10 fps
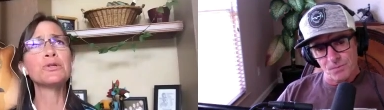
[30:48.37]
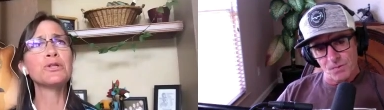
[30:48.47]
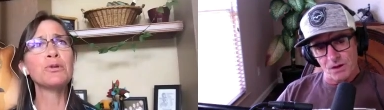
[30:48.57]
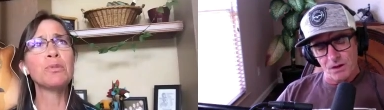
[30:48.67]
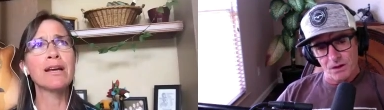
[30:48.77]

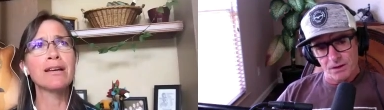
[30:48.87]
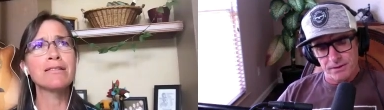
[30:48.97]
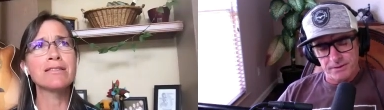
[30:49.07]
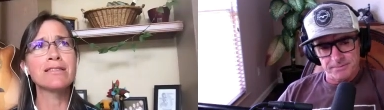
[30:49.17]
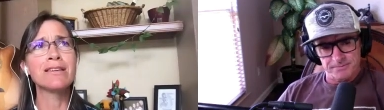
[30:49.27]
Speaker 1: too
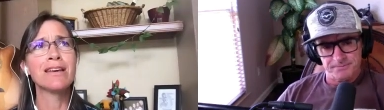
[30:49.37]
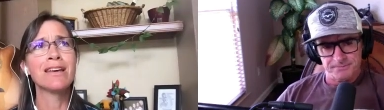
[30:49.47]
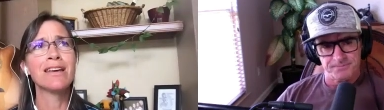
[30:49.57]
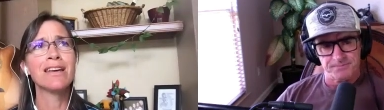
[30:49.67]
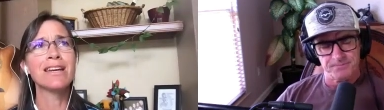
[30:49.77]
because
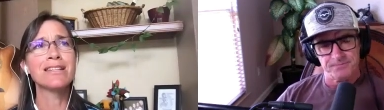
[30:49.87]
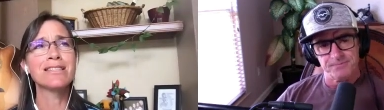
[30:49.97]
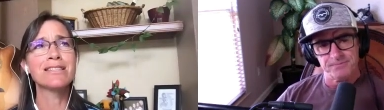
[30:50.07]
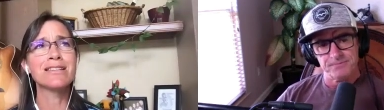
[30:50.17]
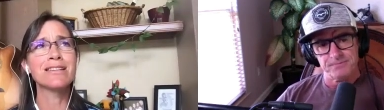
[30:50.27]

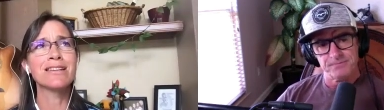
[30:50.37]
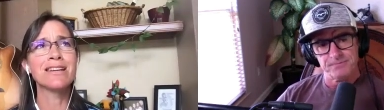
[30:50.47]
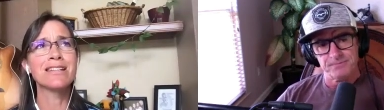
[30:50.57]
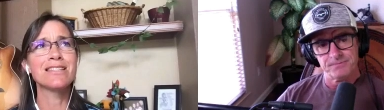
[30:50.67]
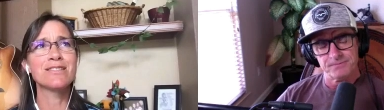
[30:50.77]
it's
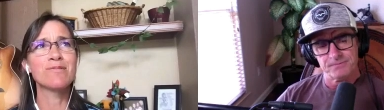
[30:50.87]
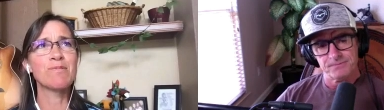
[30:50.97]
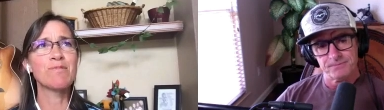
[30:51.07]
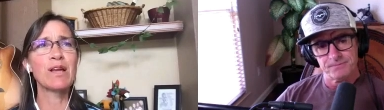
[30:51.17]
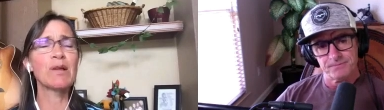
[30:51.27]
it's
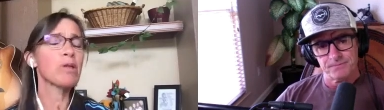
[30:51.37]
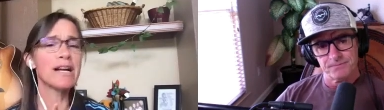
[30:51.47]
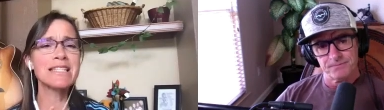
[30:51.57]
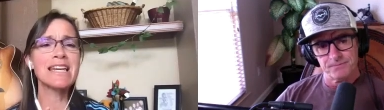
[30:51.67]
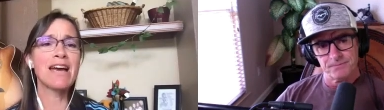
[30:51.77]
it
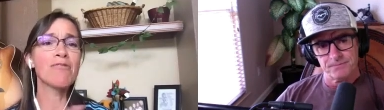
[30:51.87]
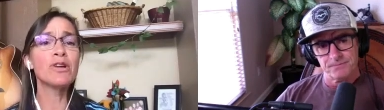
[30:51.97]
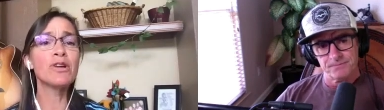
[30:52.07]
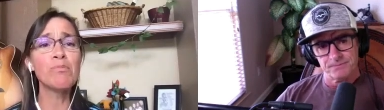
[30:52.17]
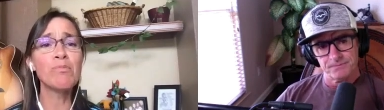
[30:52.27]
applies to
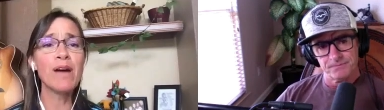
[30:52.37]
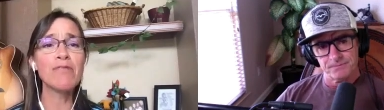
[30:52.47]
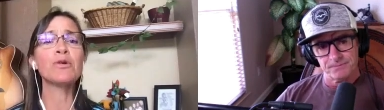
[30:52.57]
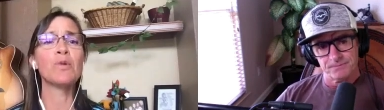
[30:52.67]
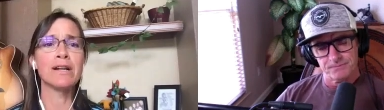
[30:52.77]
every
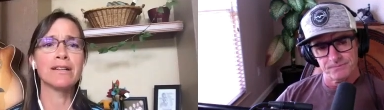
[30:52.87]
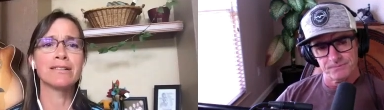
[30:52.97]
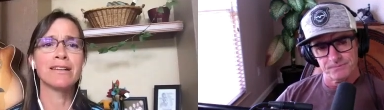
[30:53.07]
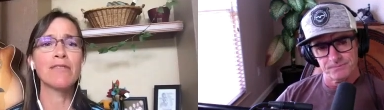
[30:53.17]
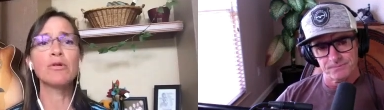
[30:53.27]
everyone
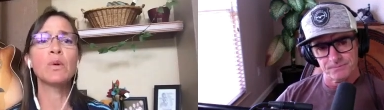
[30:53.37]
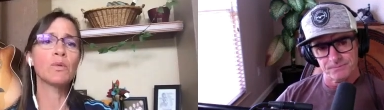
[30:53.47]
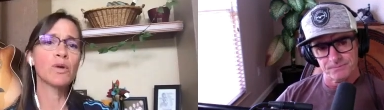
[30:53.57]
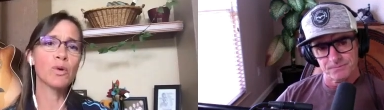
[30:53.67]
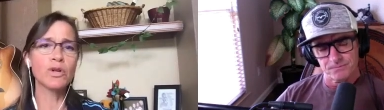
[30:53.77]
everyone
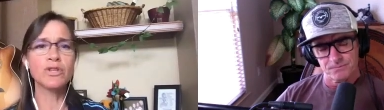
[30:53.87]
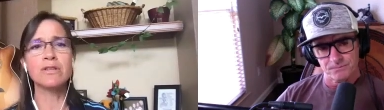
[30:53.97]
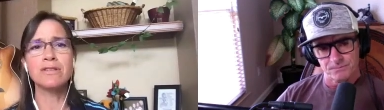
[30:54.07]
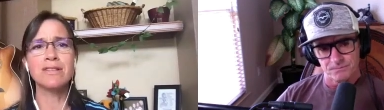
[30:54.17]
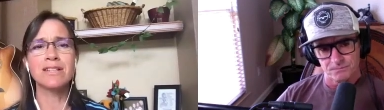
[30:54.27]
with
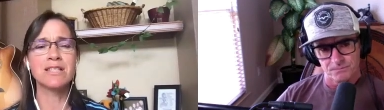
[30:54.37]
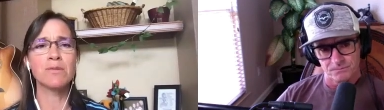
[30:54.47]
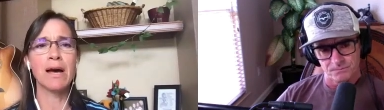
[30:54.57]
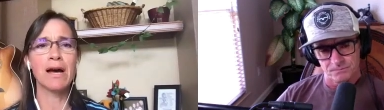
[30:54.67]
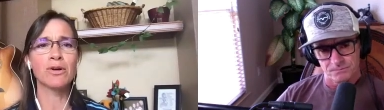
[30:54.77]
horses it doesn't
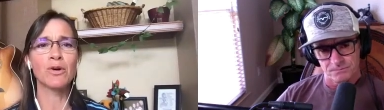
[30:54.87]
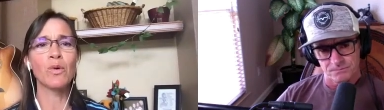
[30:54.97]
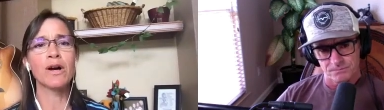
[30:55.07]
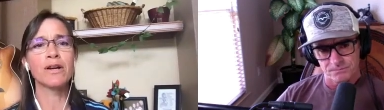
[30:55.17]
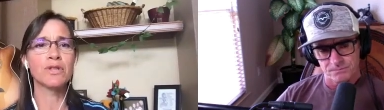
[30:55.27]
matter
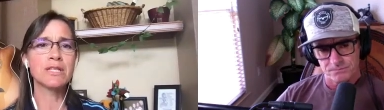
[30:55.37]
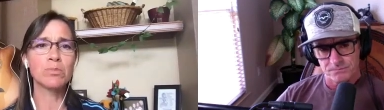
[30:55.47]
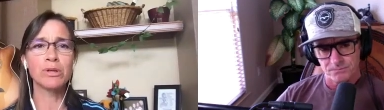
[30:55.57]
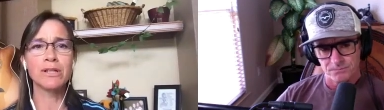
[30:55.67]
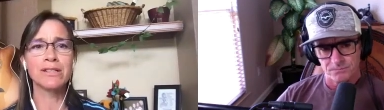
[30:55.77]
what your
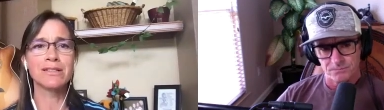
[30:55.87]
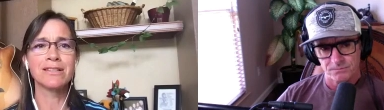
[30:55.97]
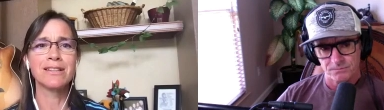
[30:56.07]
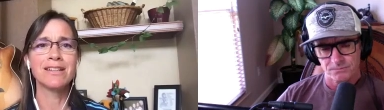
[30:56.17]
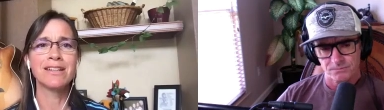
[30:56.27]
discipline
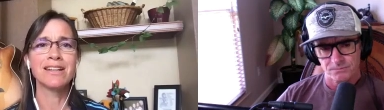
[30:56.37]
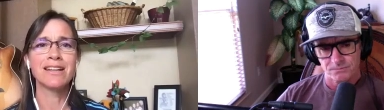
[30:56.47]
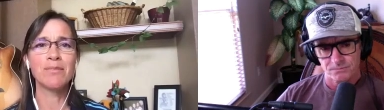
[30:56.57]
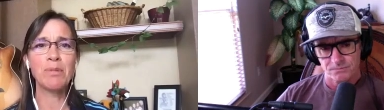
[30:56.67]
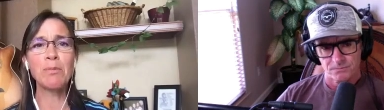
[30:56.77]

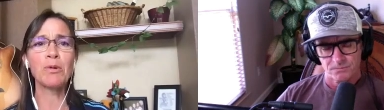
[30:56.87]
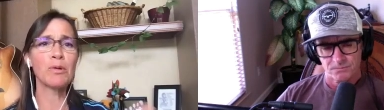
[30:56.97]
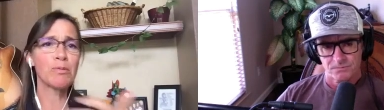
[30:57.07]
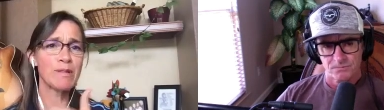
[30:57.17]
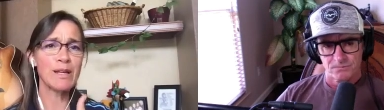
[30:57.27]

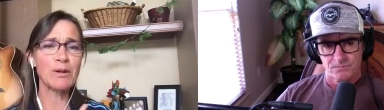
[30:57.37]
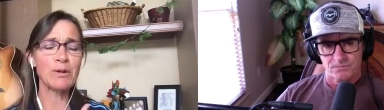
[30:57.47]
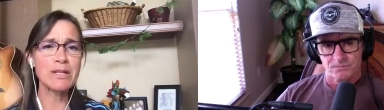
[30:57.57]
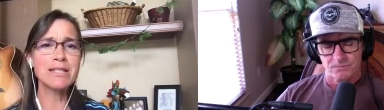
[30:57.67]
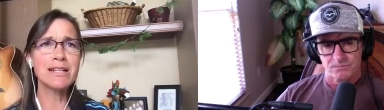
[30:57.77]
people you know
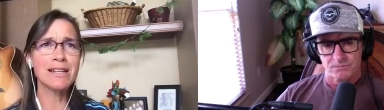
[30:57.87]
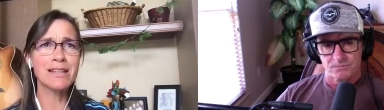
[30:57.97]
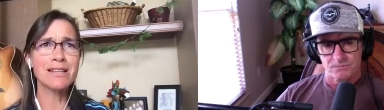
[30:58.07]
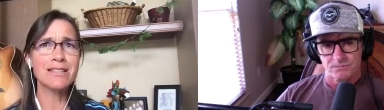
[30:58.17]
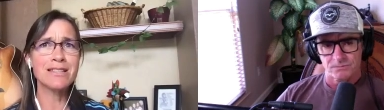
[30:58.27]
listening to
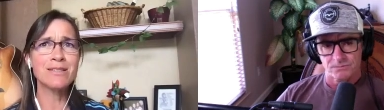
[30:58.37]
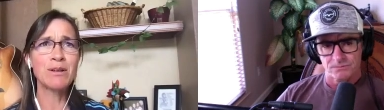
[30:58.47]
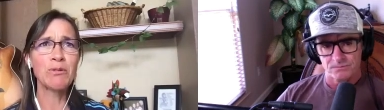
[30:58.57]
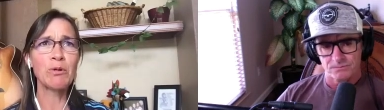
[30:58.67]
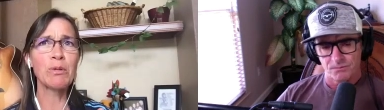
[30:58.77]
this
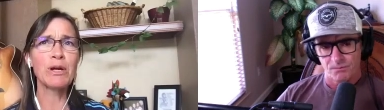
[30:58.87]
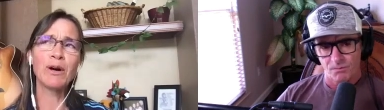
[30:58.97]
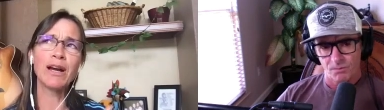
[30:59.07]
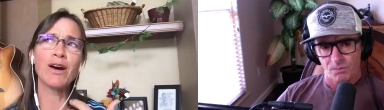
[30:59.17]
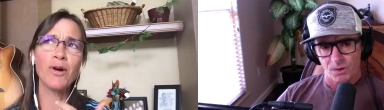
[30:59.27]
will be
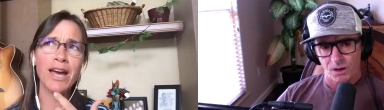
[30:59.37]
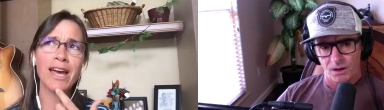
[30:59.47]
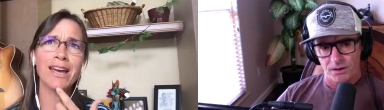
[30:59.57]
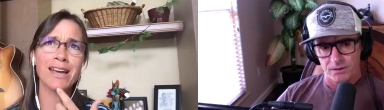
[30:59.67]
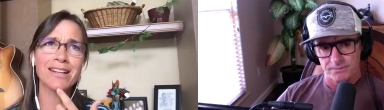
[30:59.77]
going
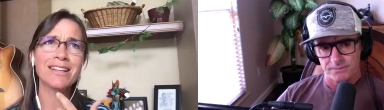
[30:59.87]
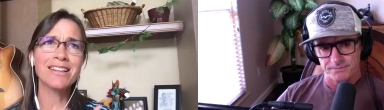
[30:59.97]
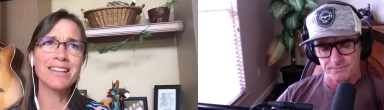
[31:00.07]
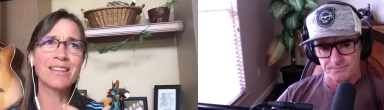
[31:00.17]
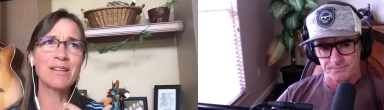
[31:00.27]
okay
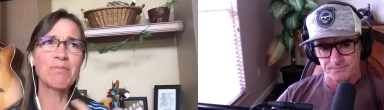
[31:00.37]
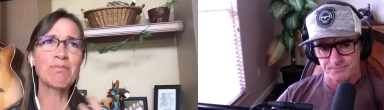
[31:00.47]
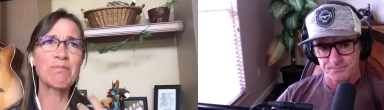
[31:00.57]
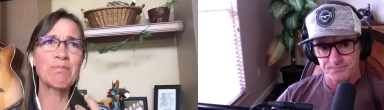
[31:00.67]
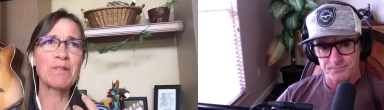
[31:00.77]
the
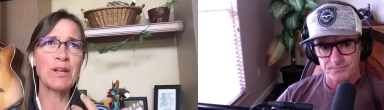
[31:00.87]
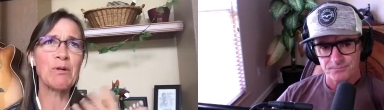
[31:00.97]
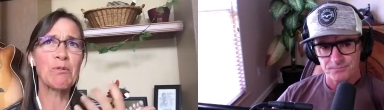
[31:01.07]
you know